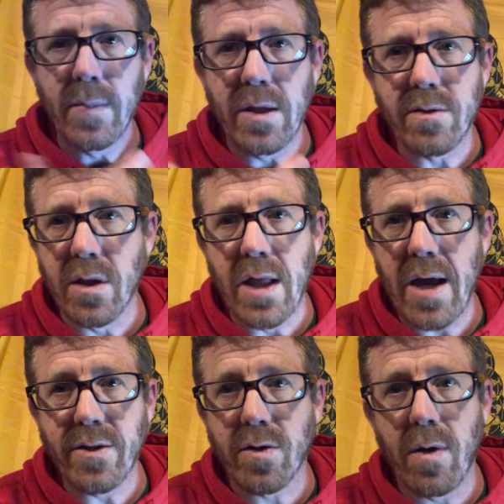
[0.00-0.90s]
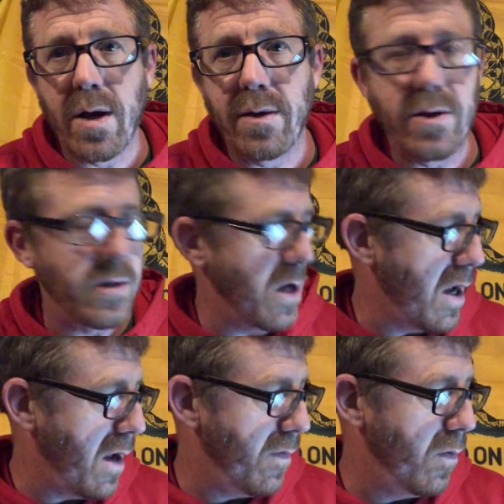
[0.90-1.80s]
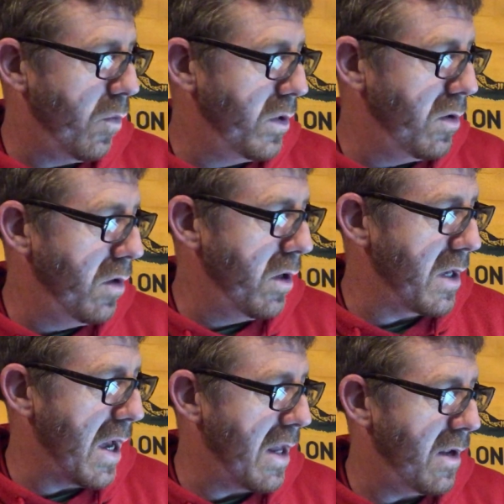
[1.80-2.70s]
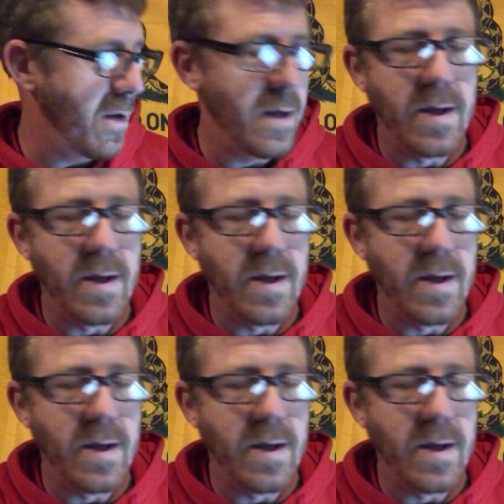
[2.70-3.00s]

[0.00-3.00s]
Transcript: it's the last grade that you have, and when you look at it,